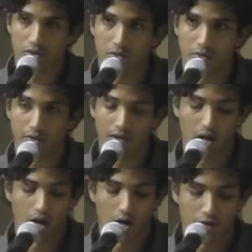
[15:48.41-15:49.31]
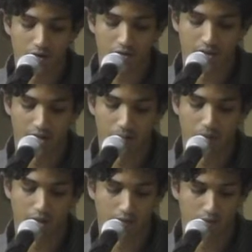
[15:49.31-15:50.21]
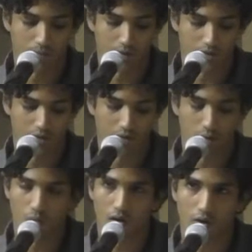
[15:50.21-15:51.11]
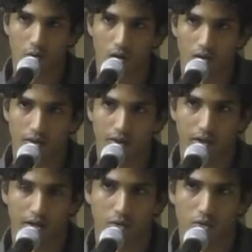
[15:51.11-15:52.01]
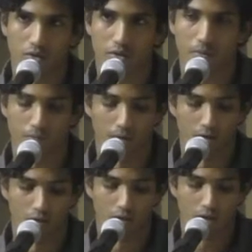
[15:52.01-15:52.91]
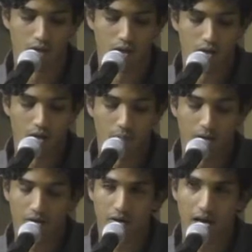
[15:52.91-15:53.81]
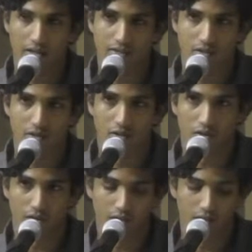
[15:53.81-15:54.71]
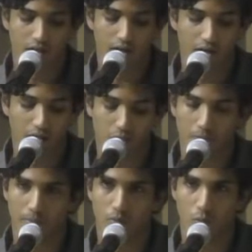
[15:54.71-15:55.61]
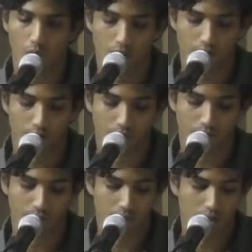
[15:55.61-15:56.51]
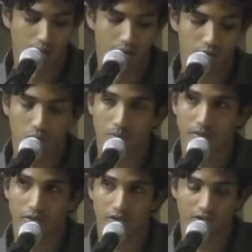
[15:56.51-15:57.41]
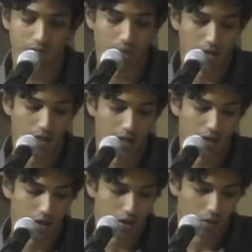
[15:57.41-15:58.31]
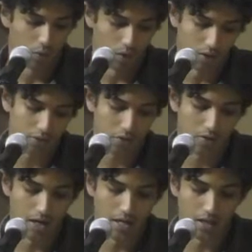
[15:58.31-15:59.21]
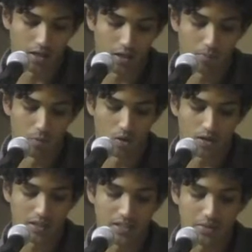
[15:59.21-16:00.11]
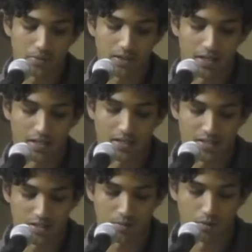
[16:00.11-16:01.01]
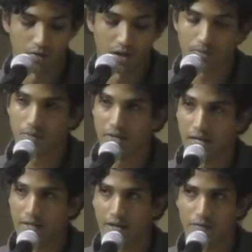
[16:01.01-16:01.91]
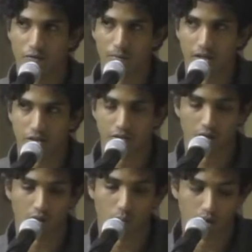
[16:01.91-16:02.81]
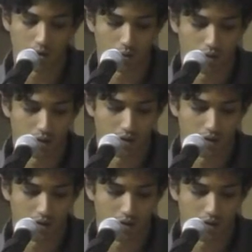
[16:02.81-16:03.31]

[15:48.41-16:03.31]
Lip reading: quality in order to promote better access to clean and equitable water. This will be achieved by 1, creating more easily accessible and up-to-date information on water quality, 2, informing entire